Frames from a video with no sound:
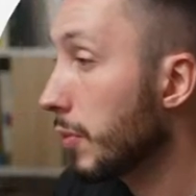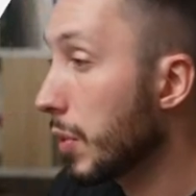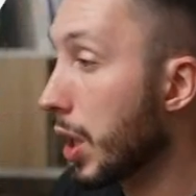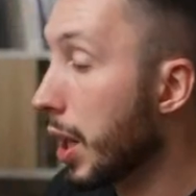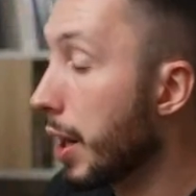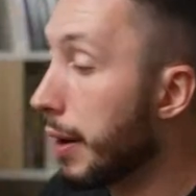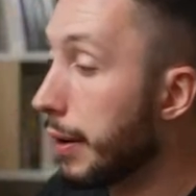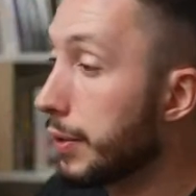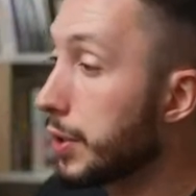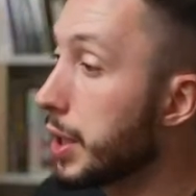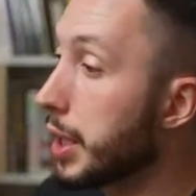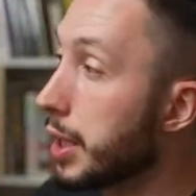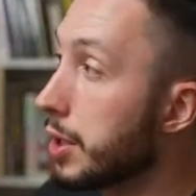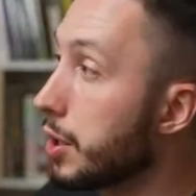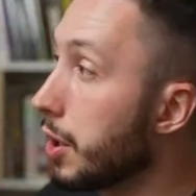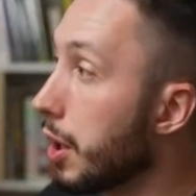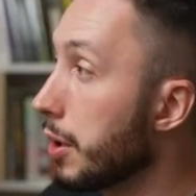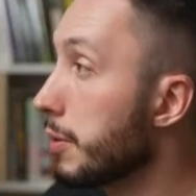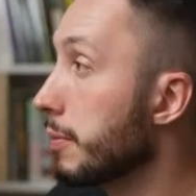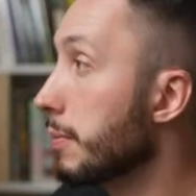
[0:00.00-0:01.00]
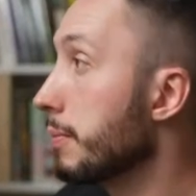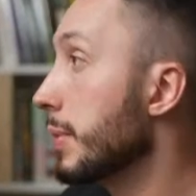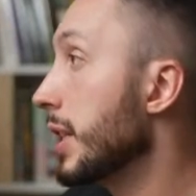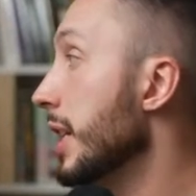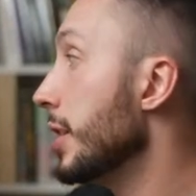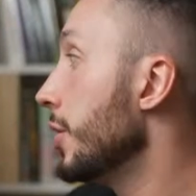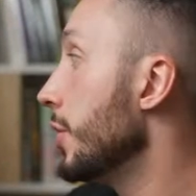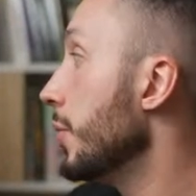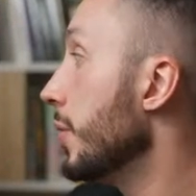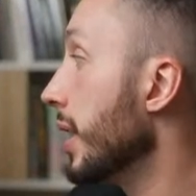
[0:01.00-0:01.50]
obviously I start
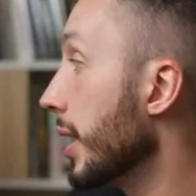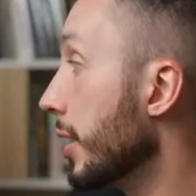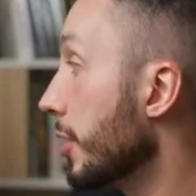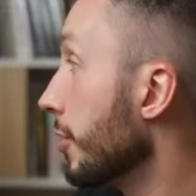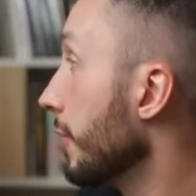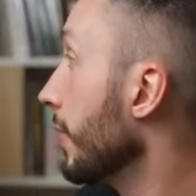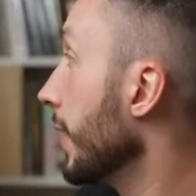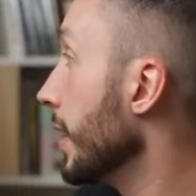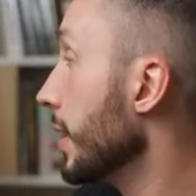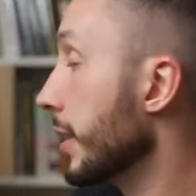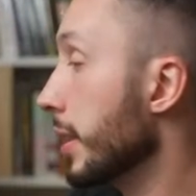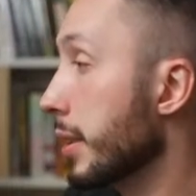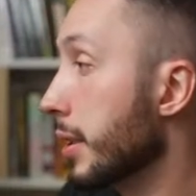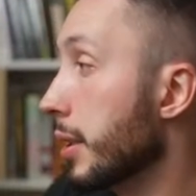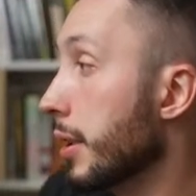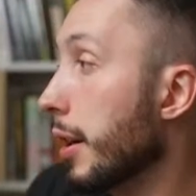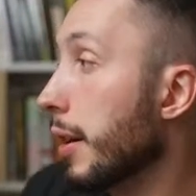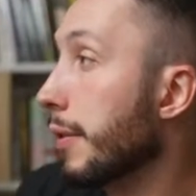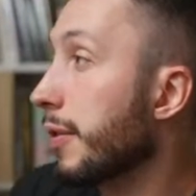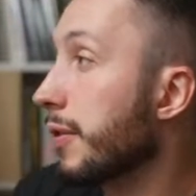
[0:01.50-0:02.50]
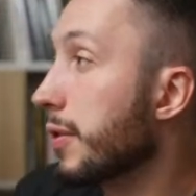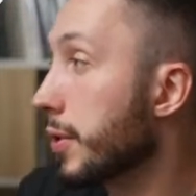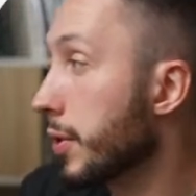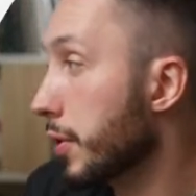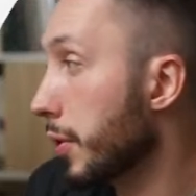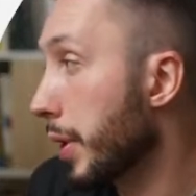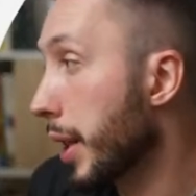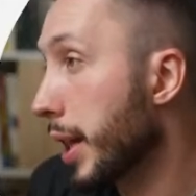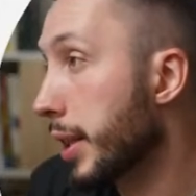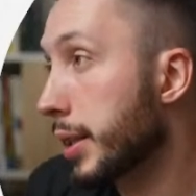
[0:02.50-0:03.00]
teaching you the interface and stuff,
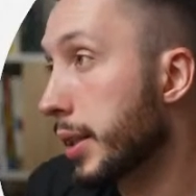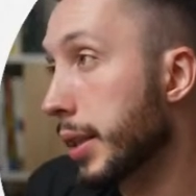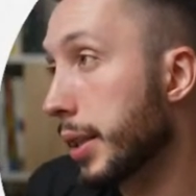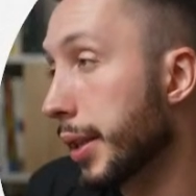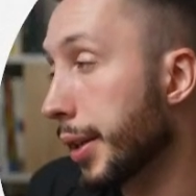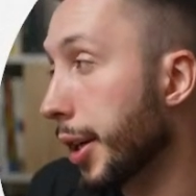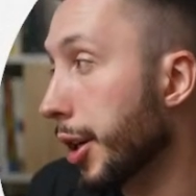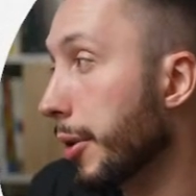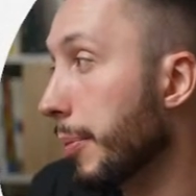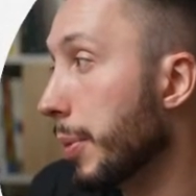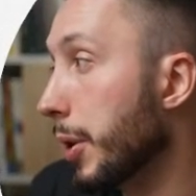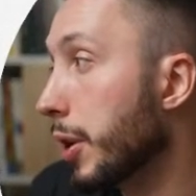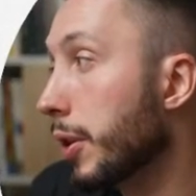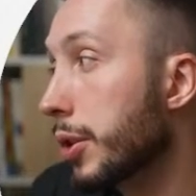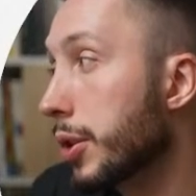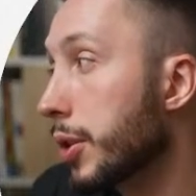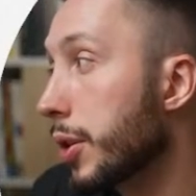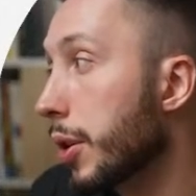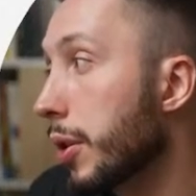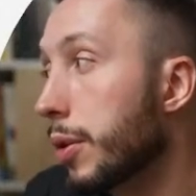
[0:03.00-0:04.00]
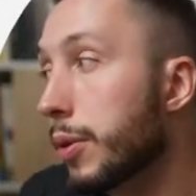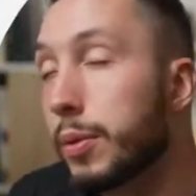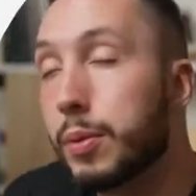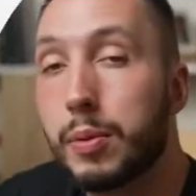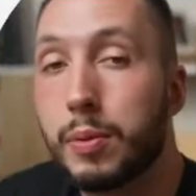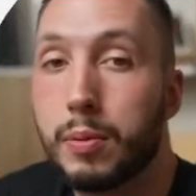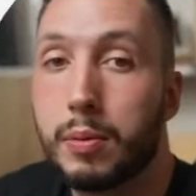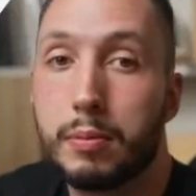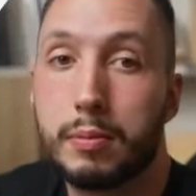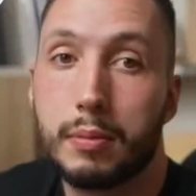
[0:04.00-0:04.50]
so that's in there, but
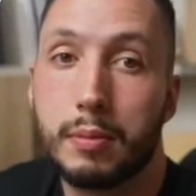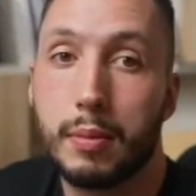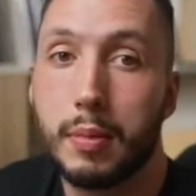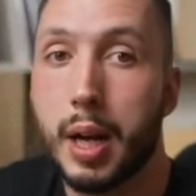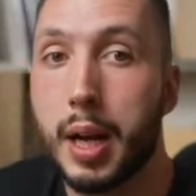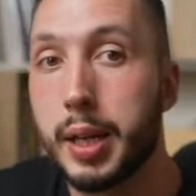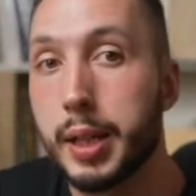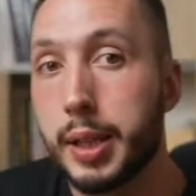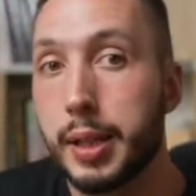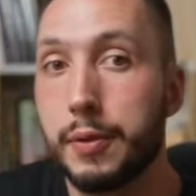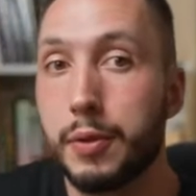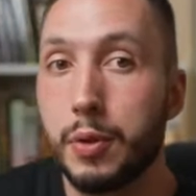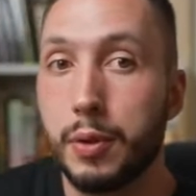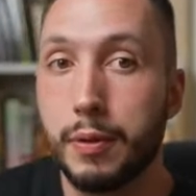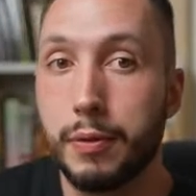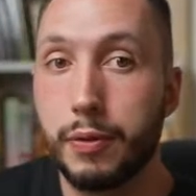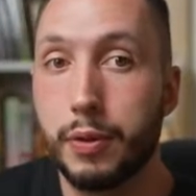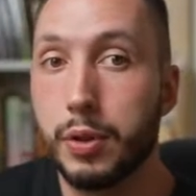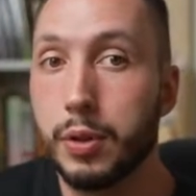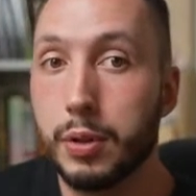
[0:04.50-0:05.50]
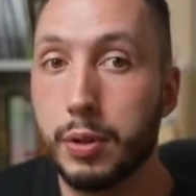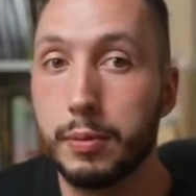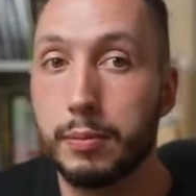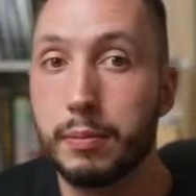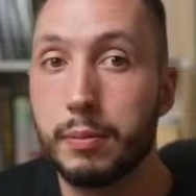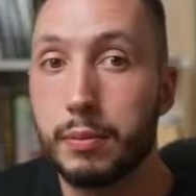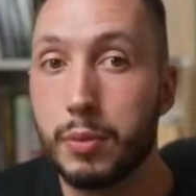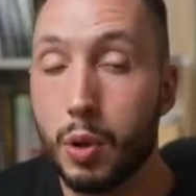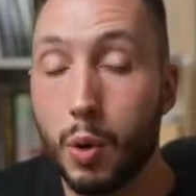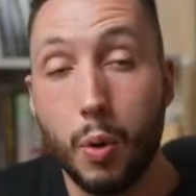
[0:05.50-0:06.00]
also I give you a full
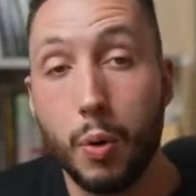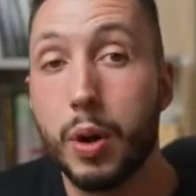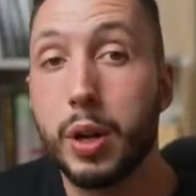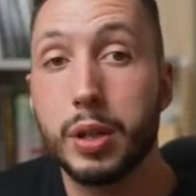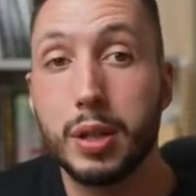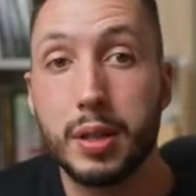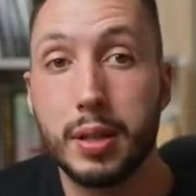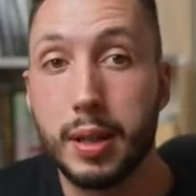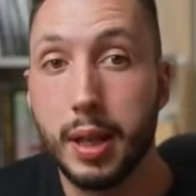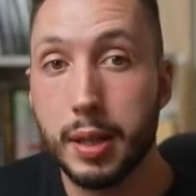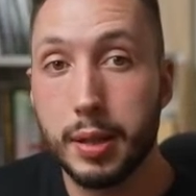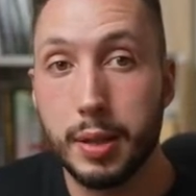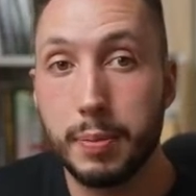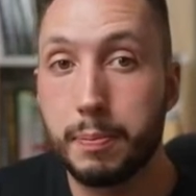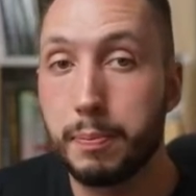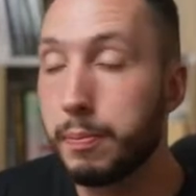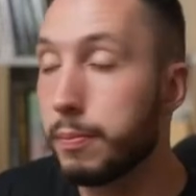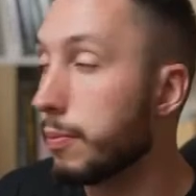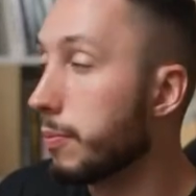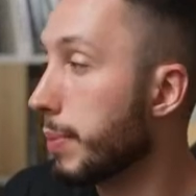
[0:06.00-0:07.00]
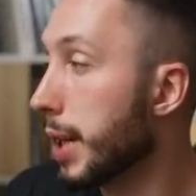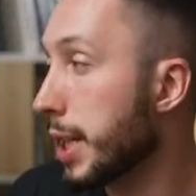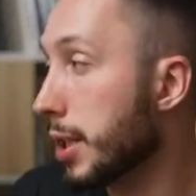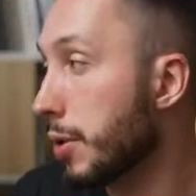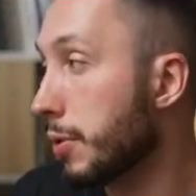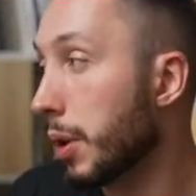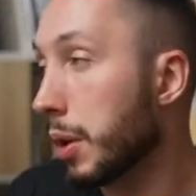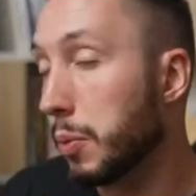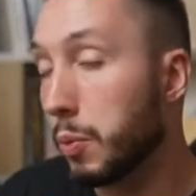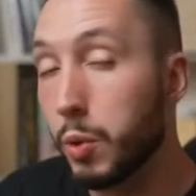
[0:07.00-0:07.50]
course that's
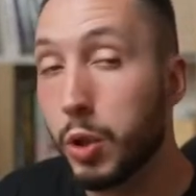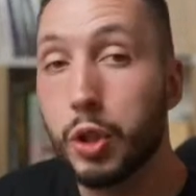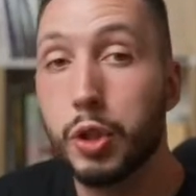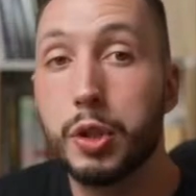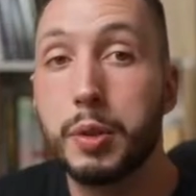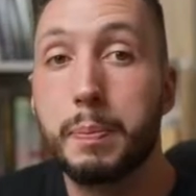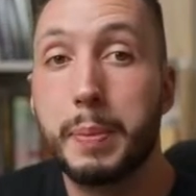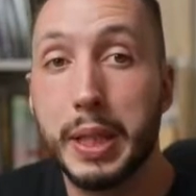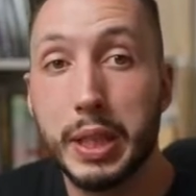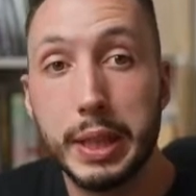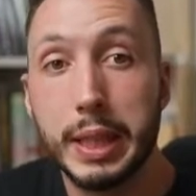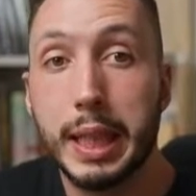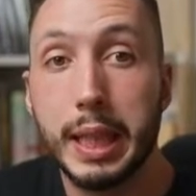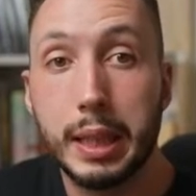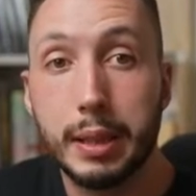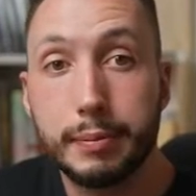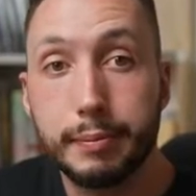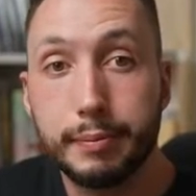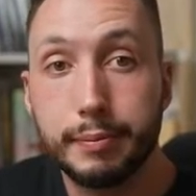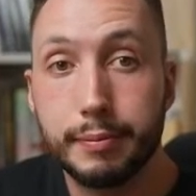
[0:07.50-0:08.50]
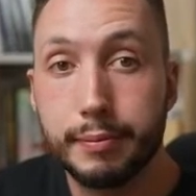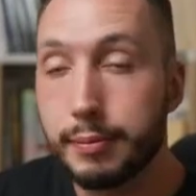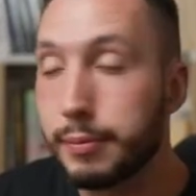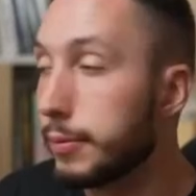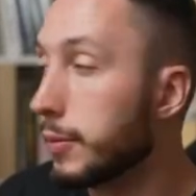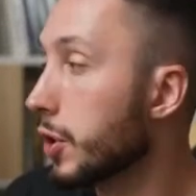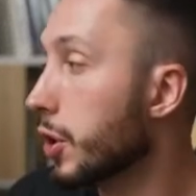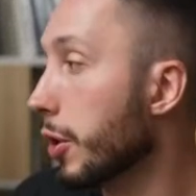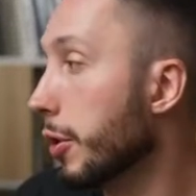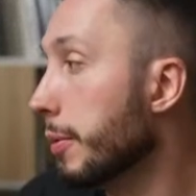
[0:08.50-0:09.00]
based around world building.
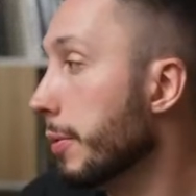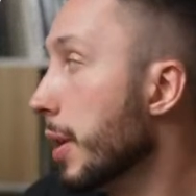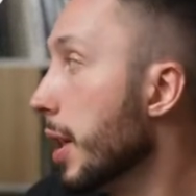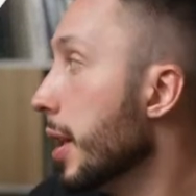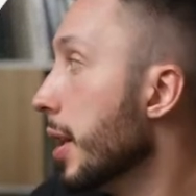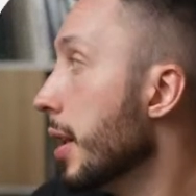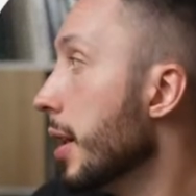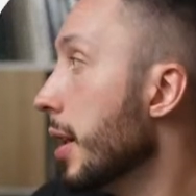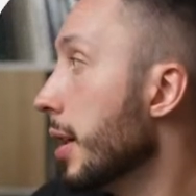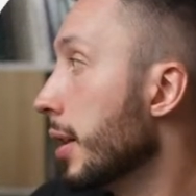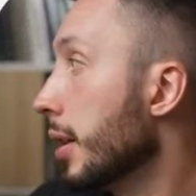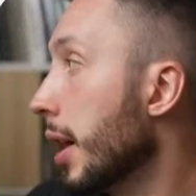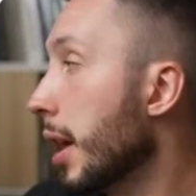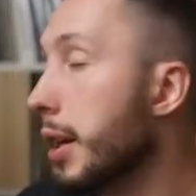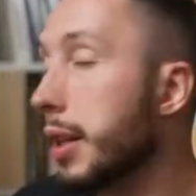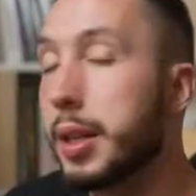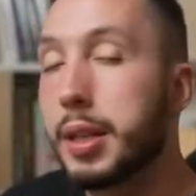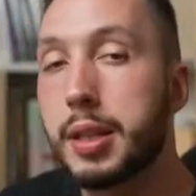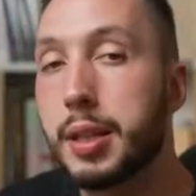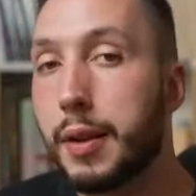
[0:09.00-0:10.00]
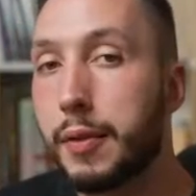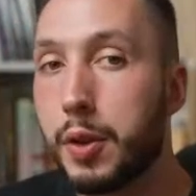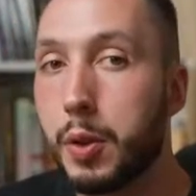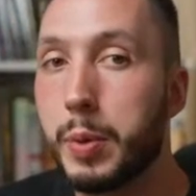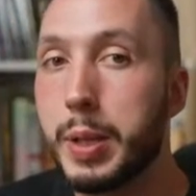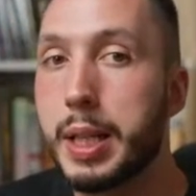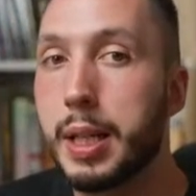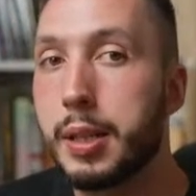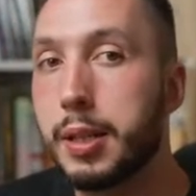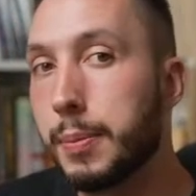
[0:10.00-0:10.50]
So kind of the stuff that
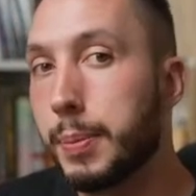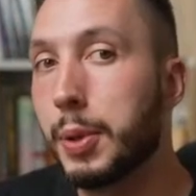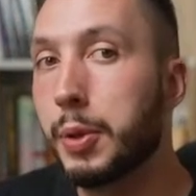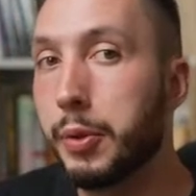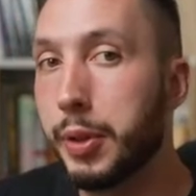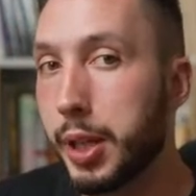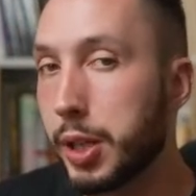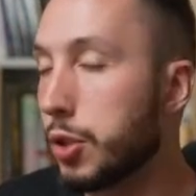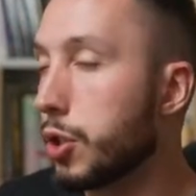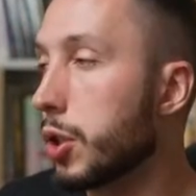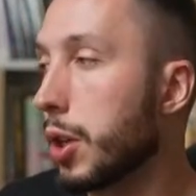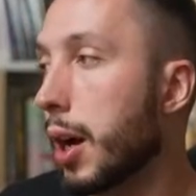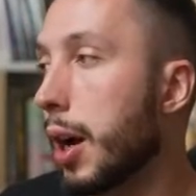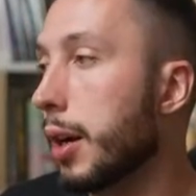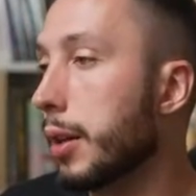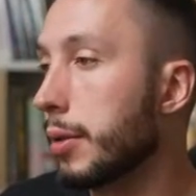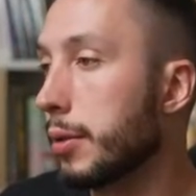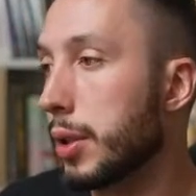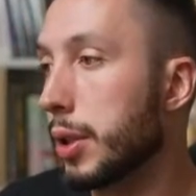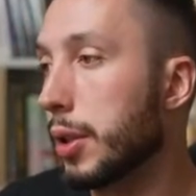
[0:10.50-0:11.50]
we did to build this shot,